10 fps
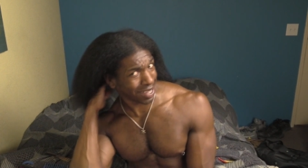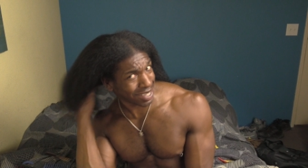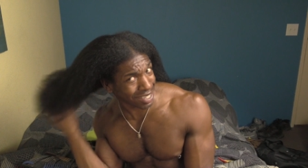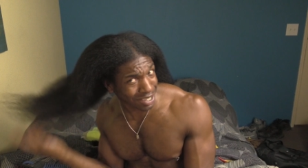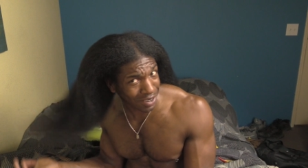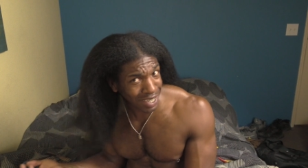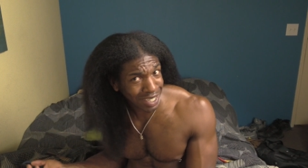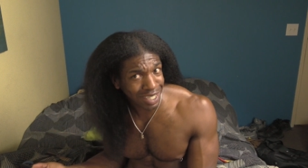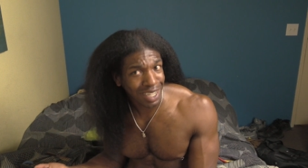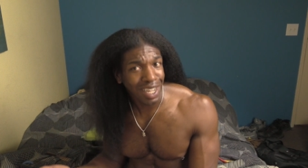This is
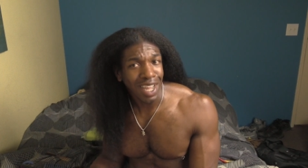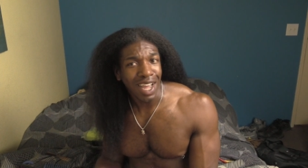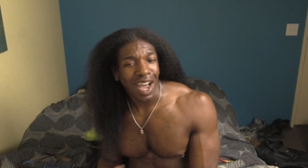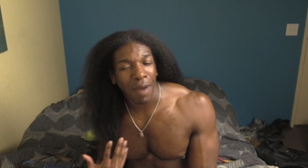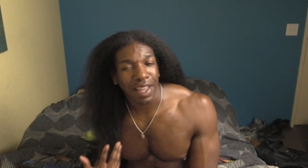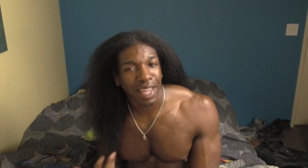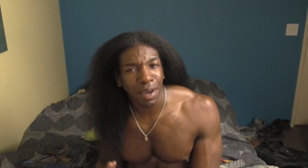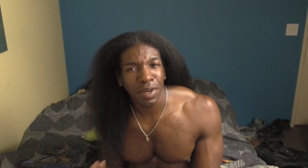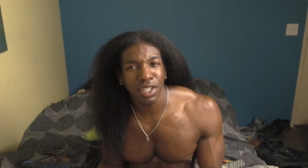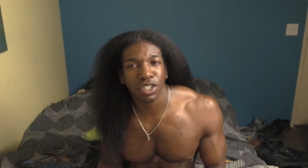crazy. I think
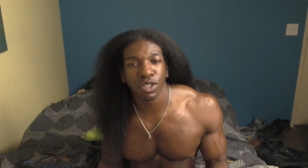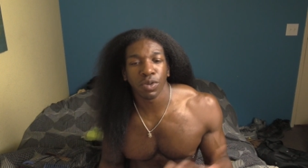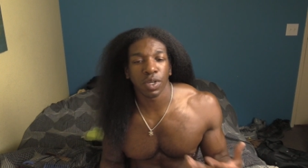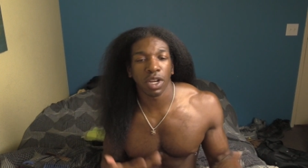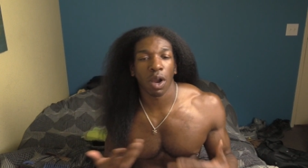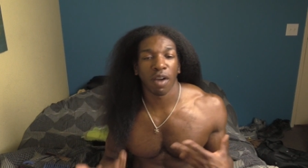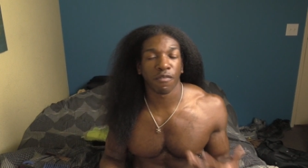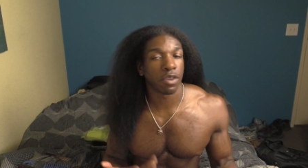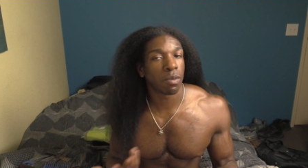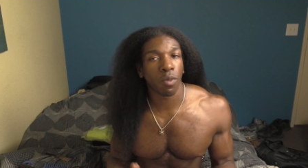I'm gonna do, you know, a
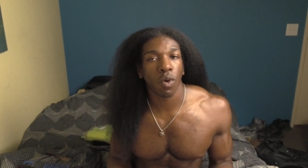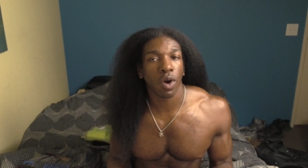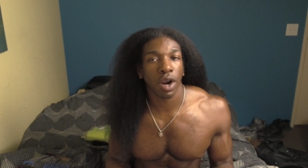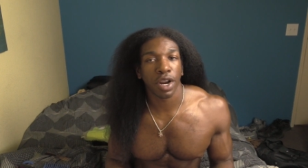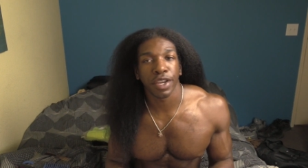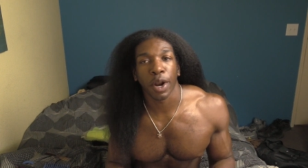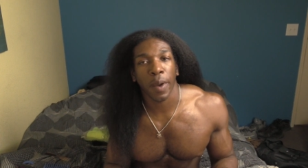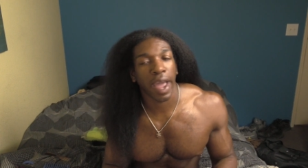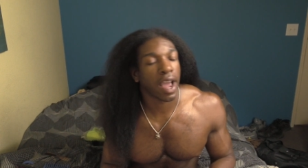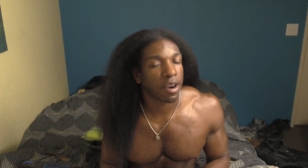few more, you know,
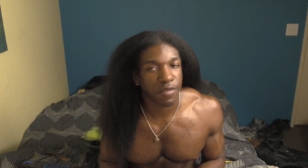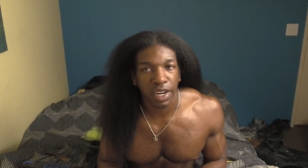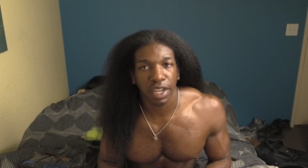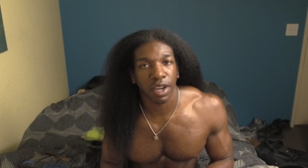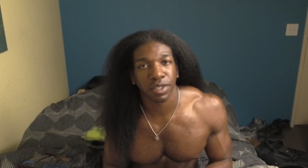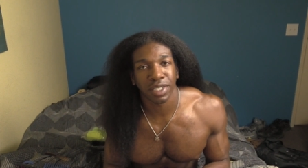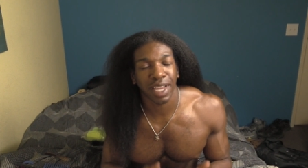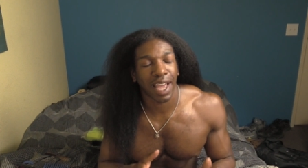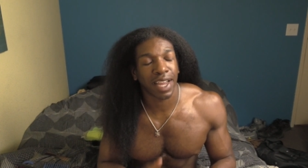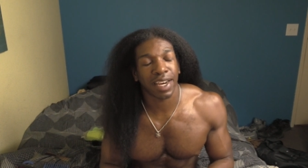hair videos
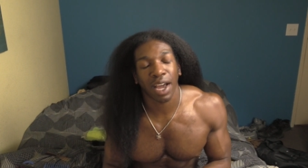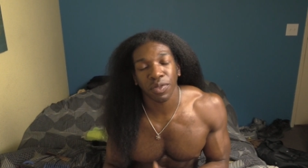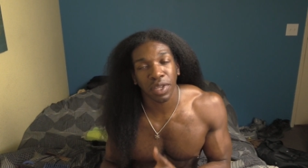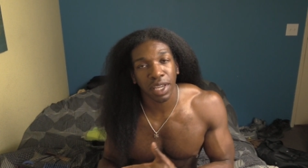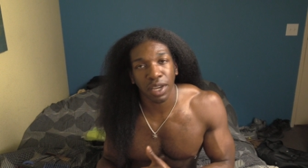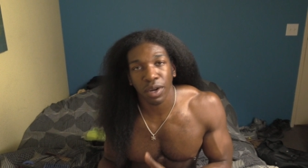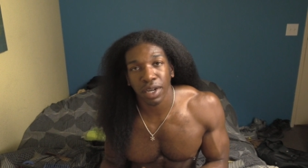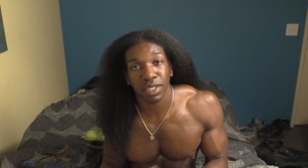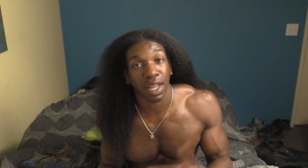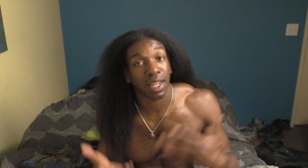to end out the year,
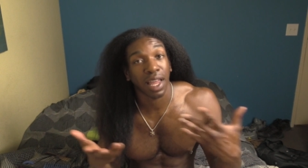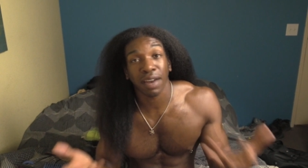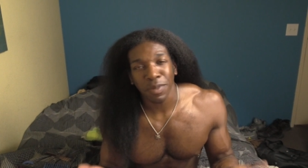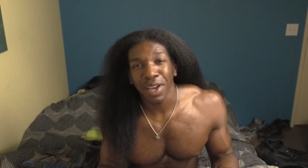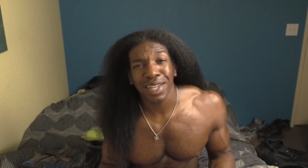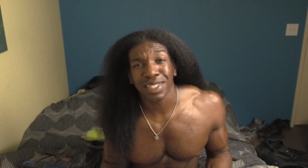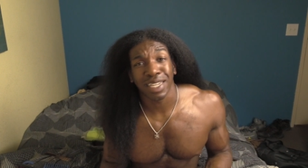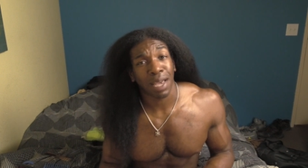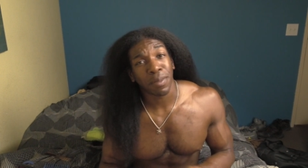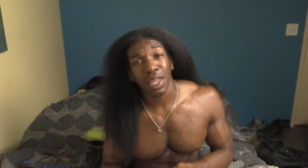because a lot of you guys
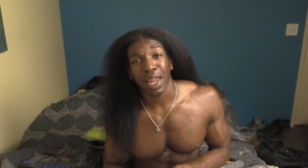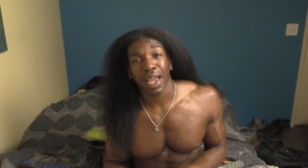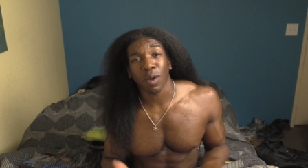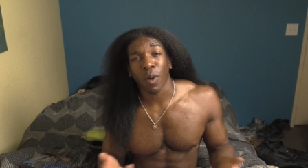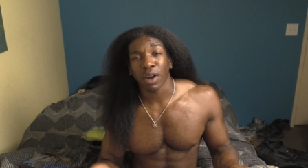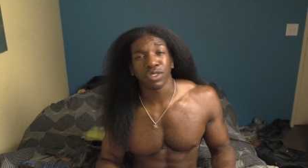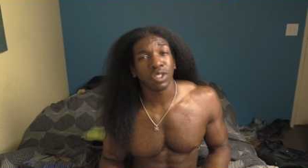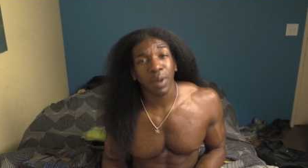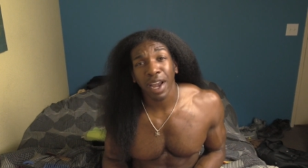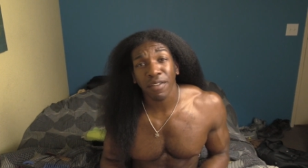DM me like, why don't you
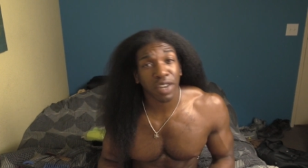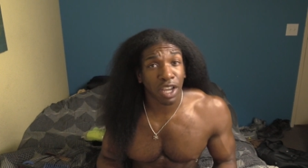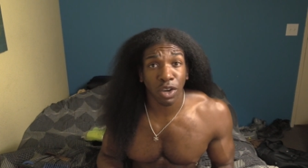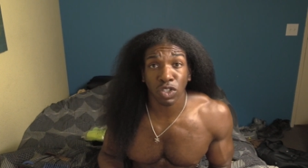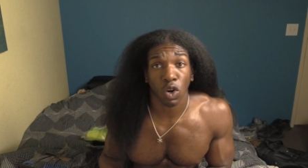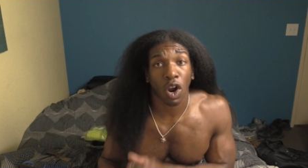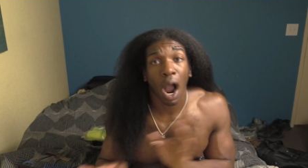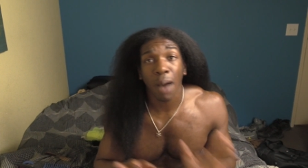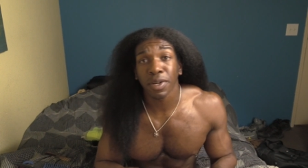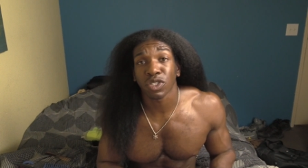do hair videos, or
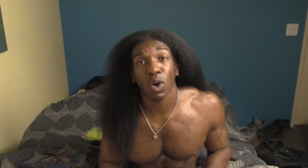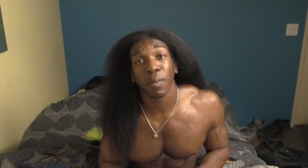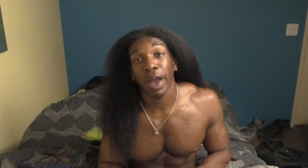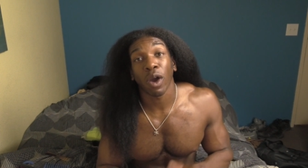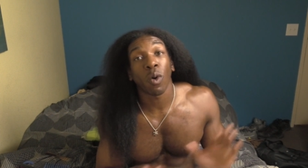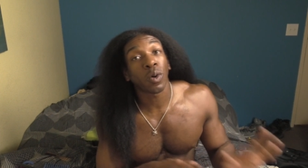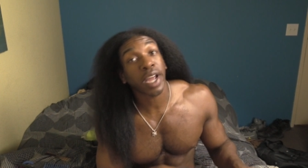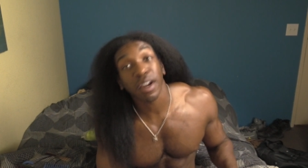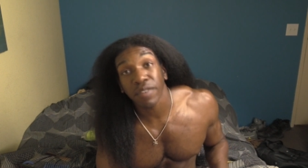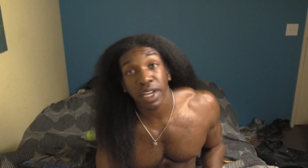comment on my old
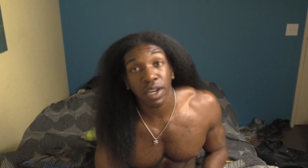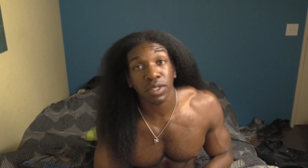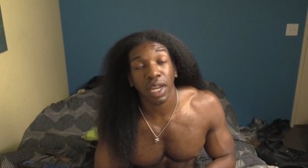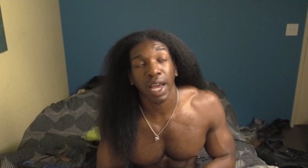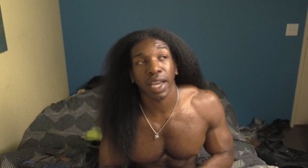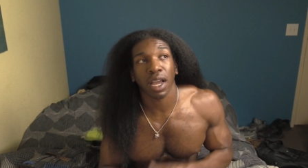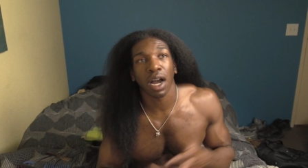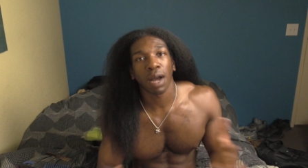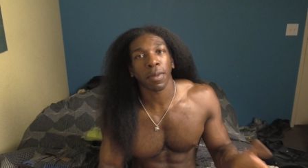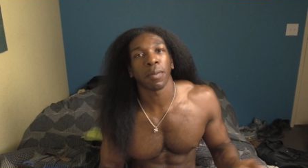hair videos like,
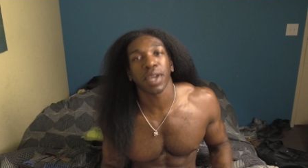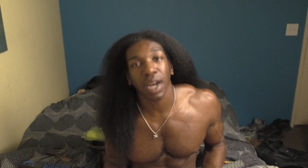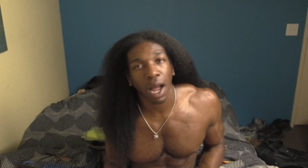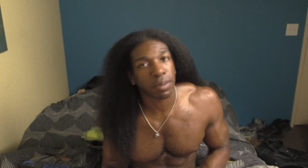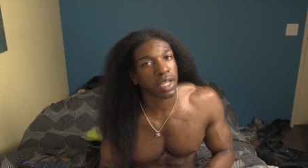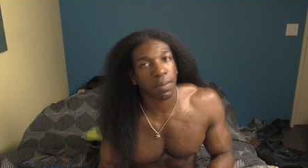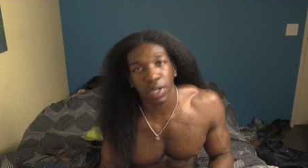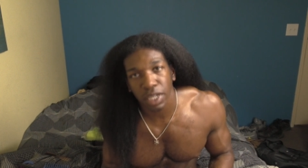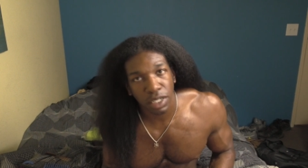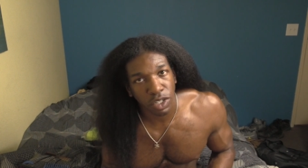can we get an update
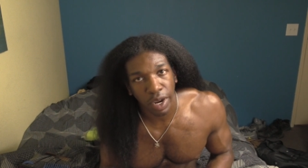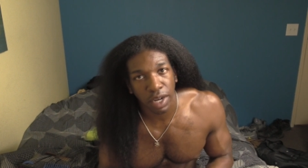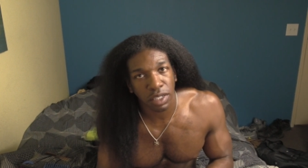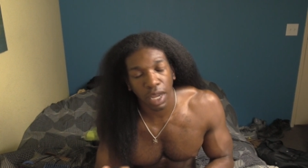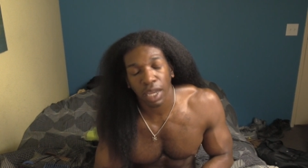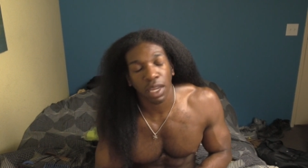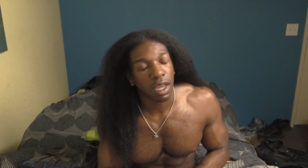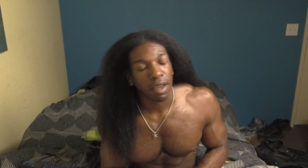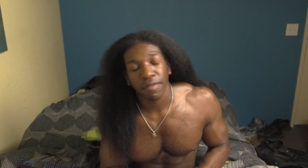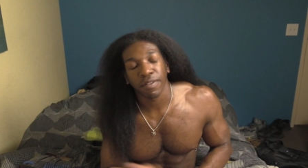please? Your hair is like
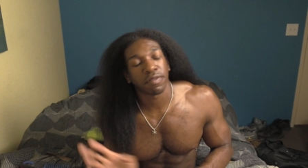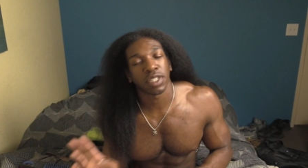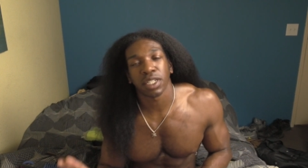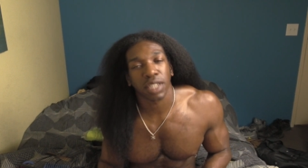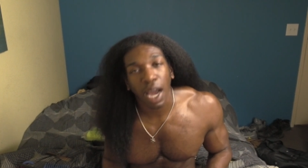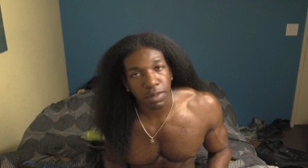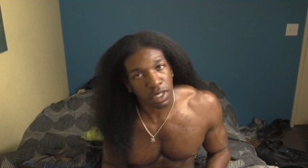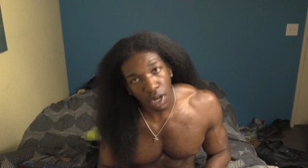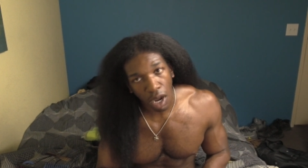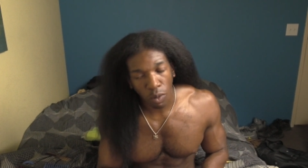15 times
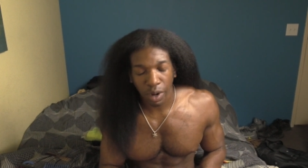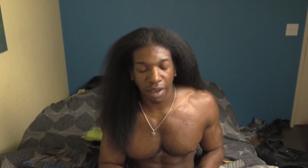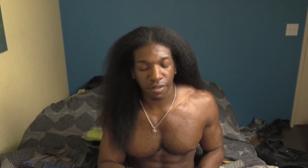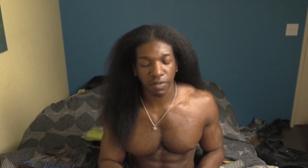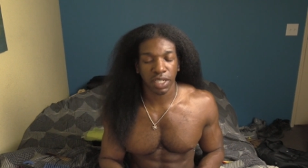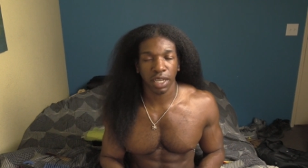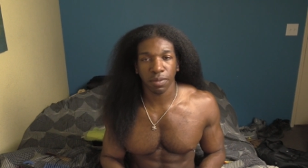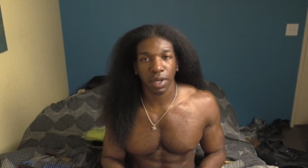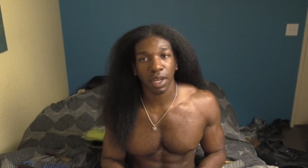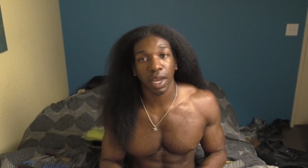as long. Well, not
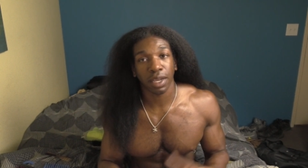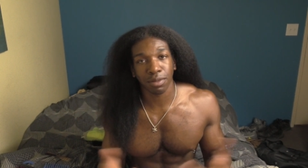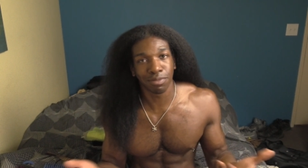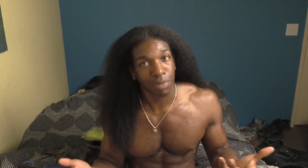15, but like,